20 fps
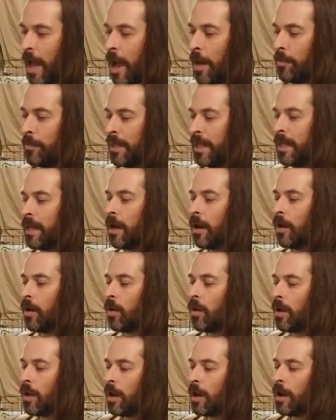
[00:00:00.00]

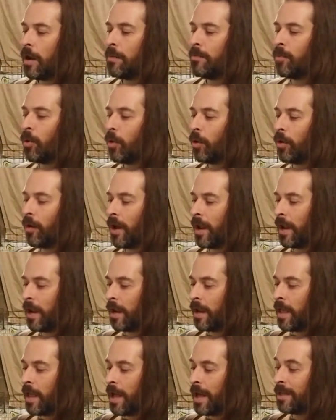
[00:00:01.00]
Amigo, Amore,
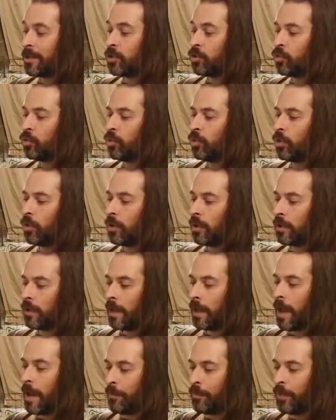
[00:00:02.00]
Azul.
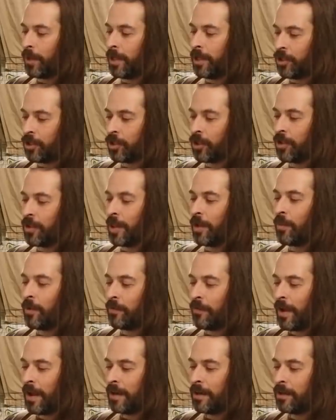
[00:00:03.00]
I'm pretty sure that
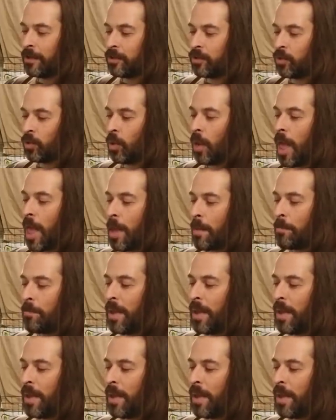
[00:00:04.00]
we've had an Azul.